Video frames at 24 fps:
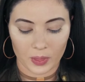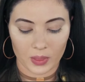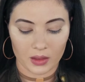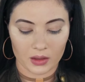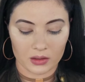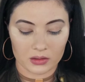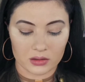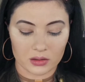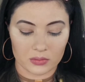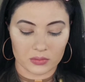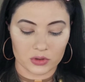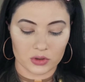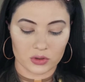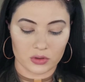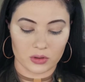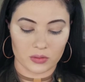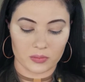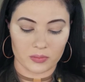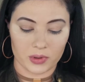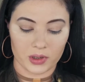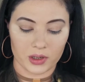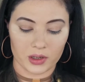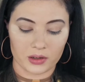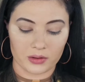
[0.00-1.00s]
So I'm just going to
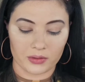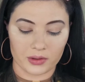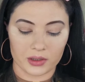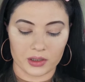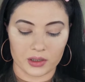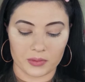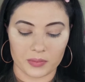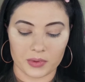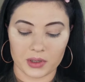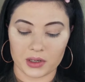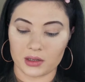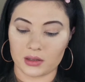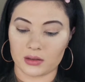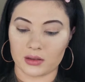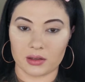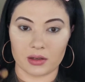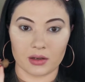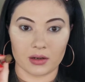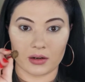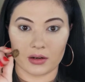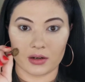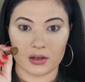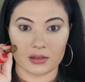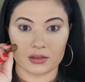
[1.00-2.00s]
barely dip that in
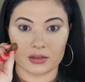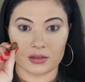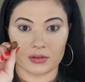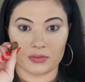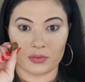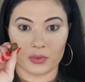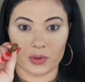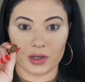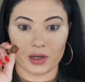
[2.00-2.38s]
there, because if